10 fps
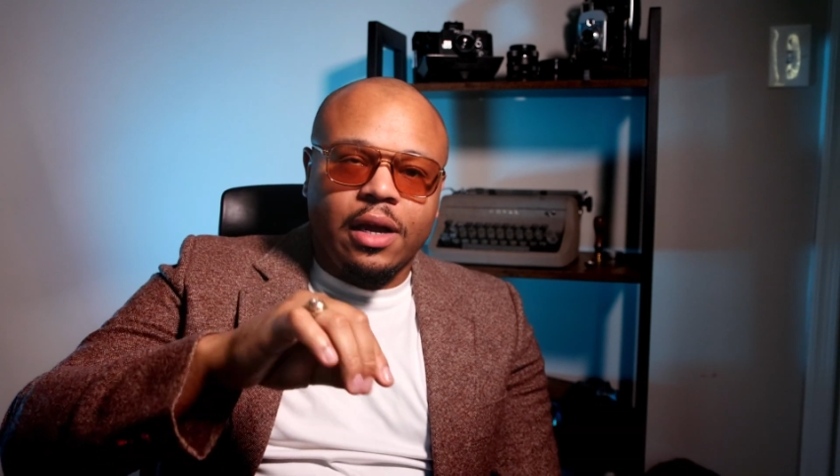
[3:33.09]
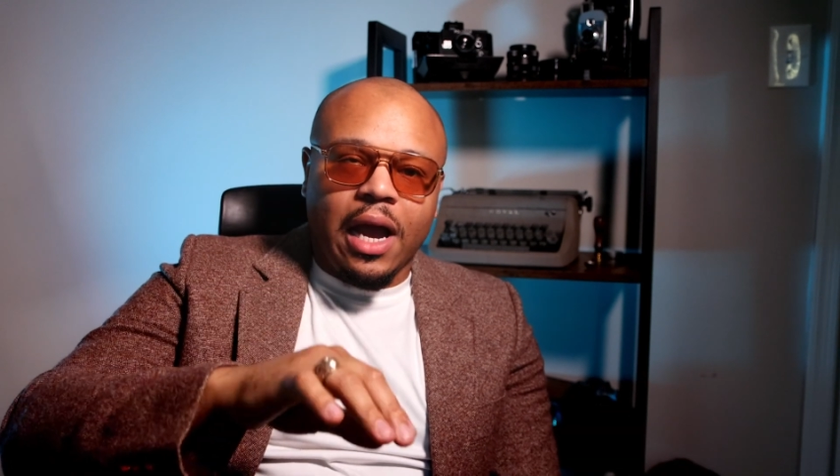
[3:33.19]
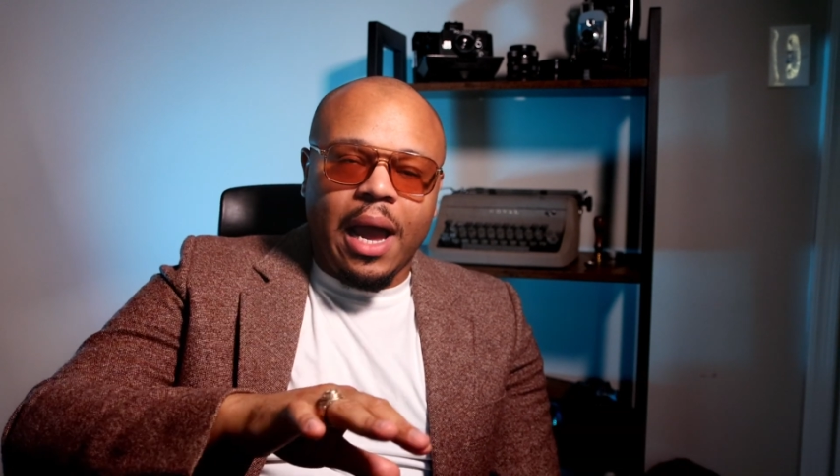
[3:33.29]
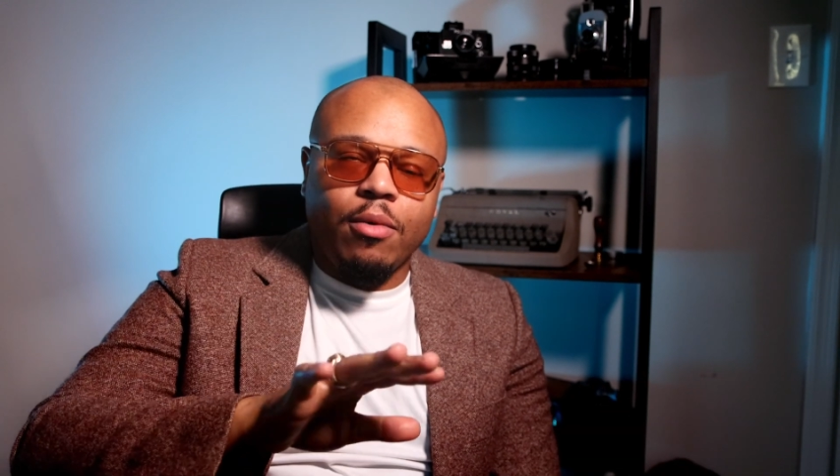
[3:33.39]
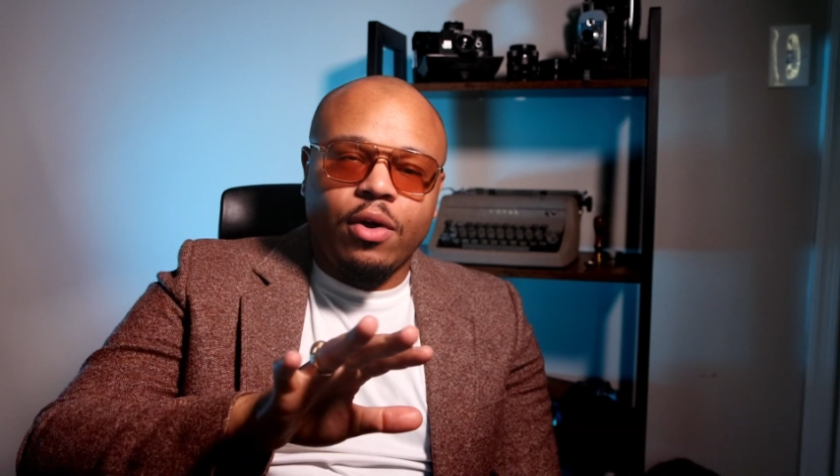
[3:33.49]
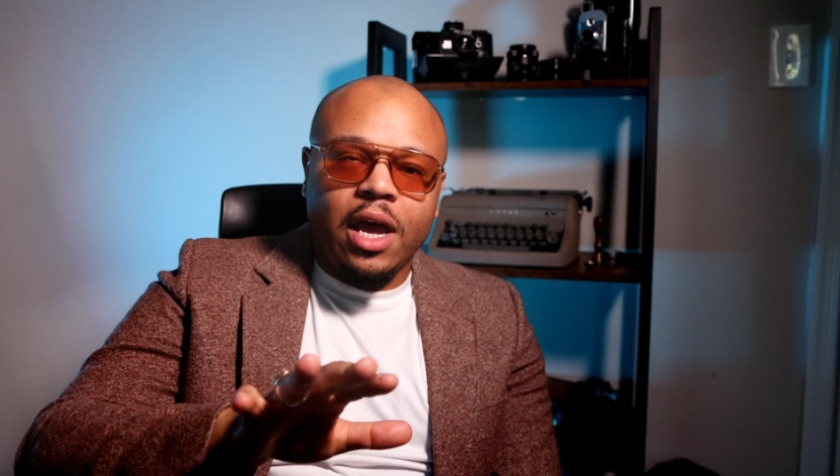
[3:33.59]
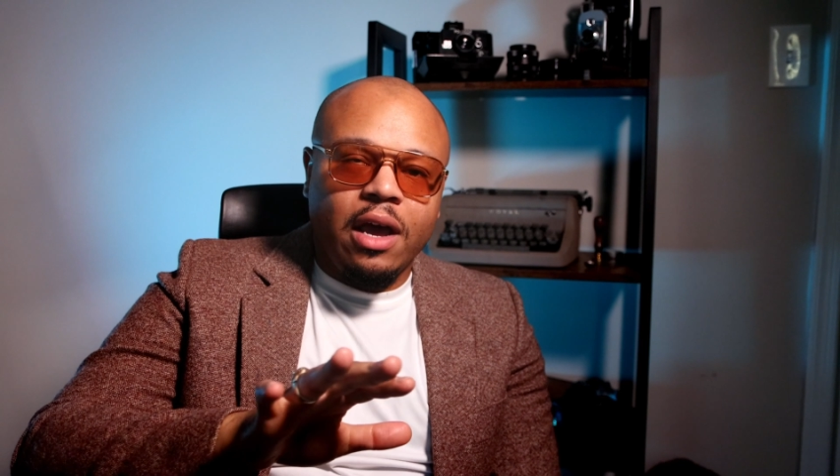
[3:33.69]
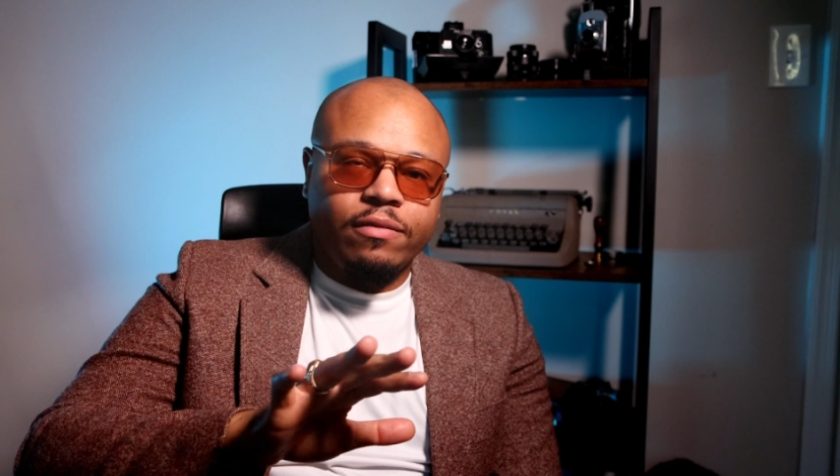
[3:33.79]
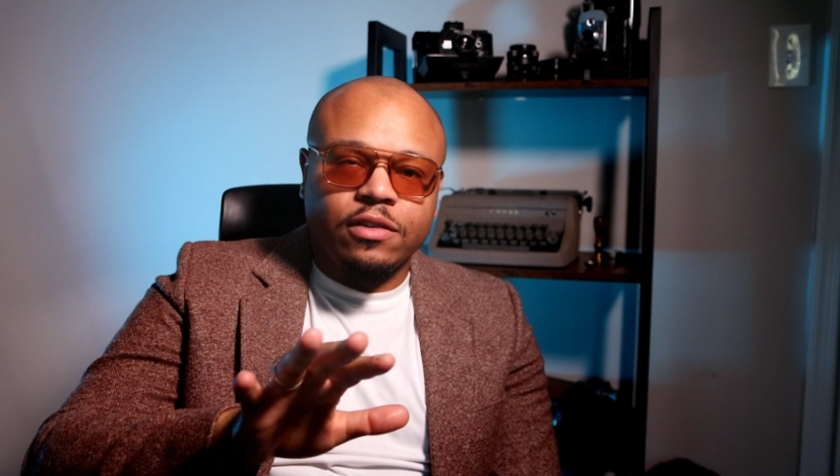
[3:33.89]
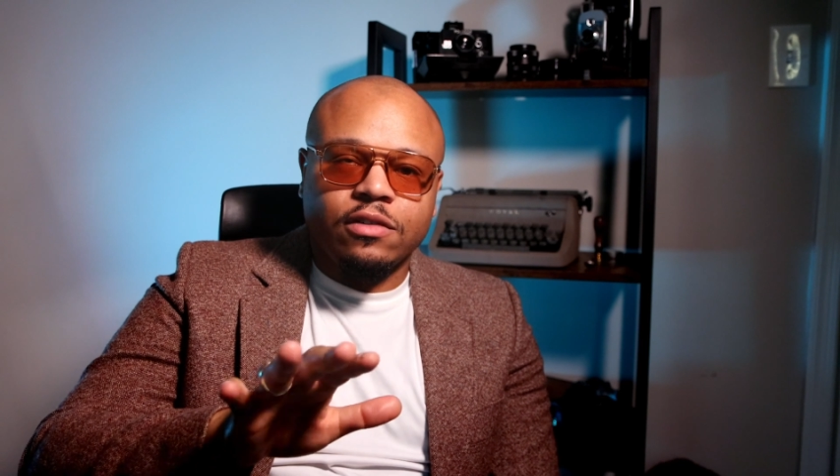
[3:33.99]
I'm going to
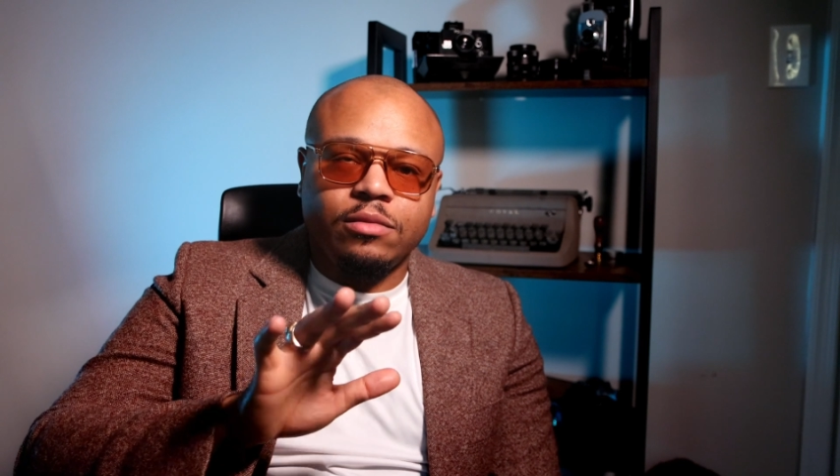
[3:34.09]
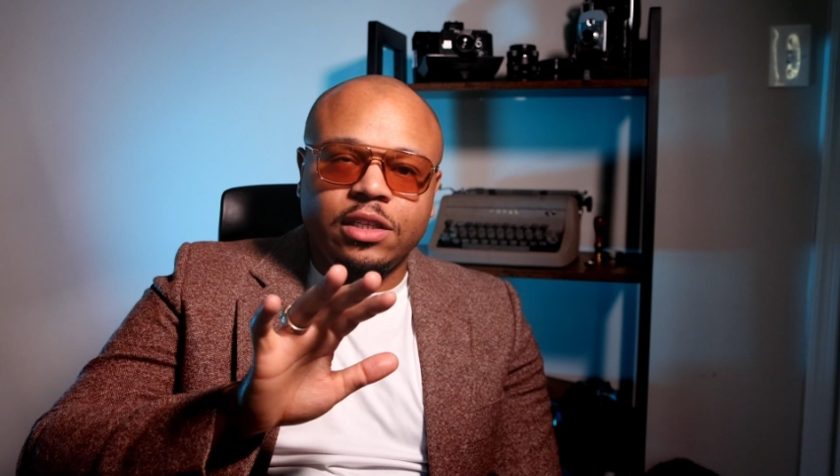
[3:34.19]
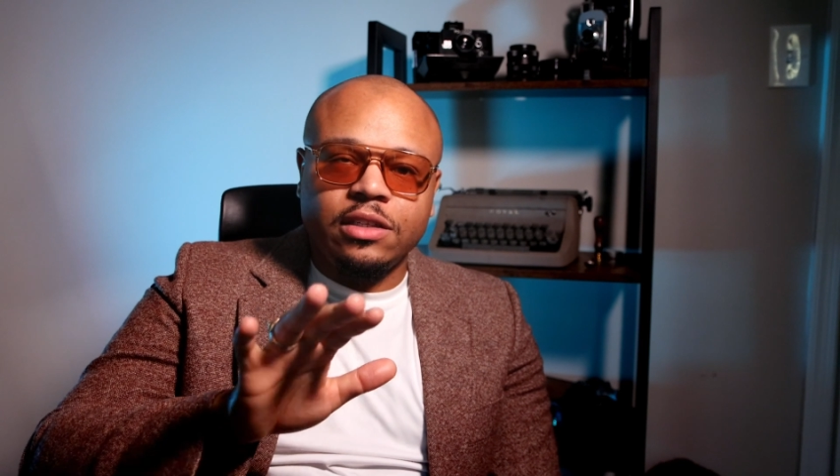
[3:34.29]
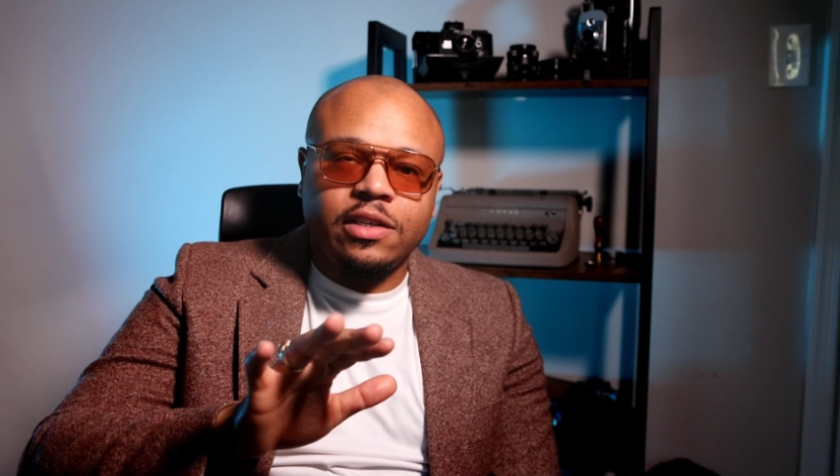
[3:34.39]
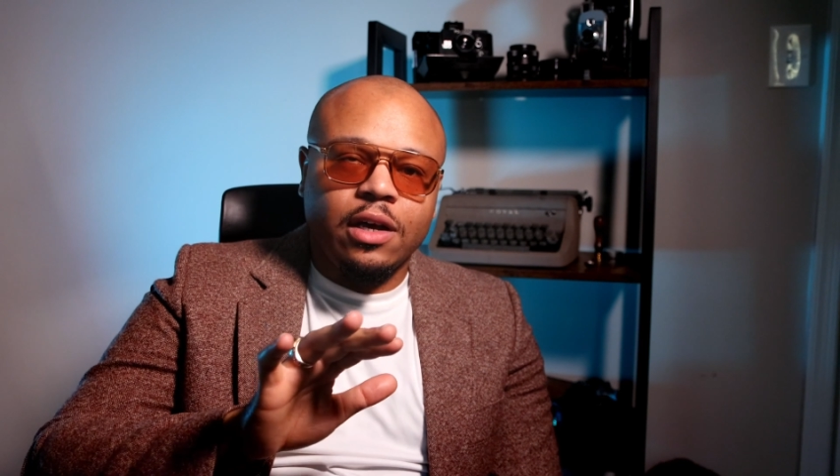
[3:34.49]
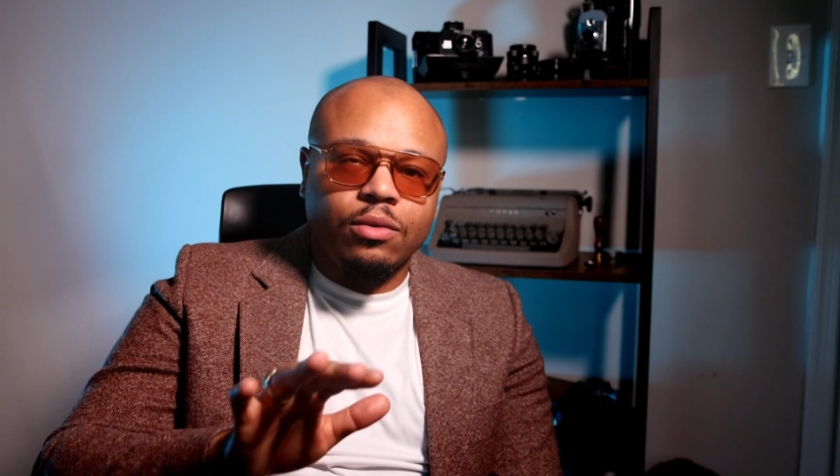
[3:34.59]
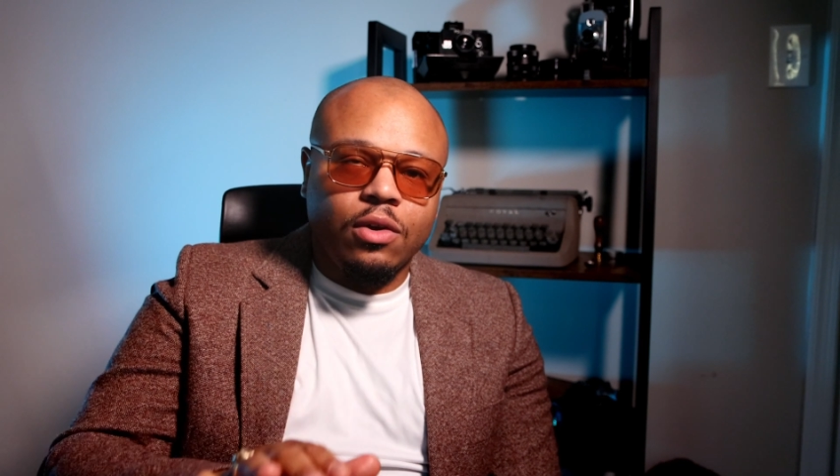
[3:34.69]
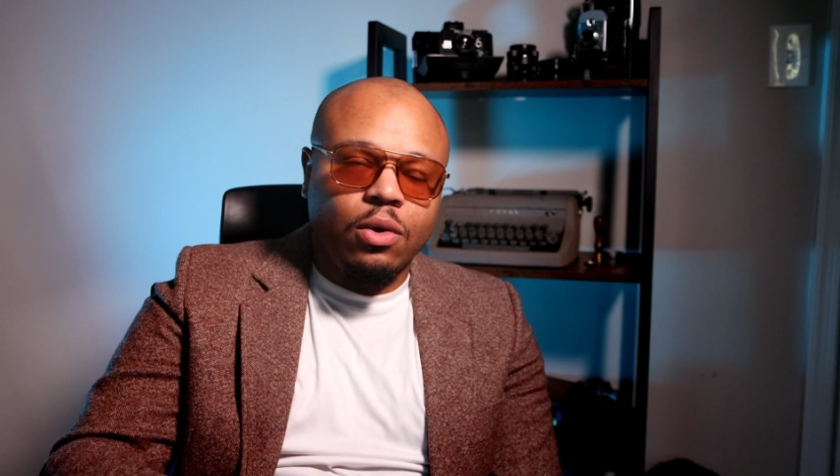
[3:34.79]
have just some detailed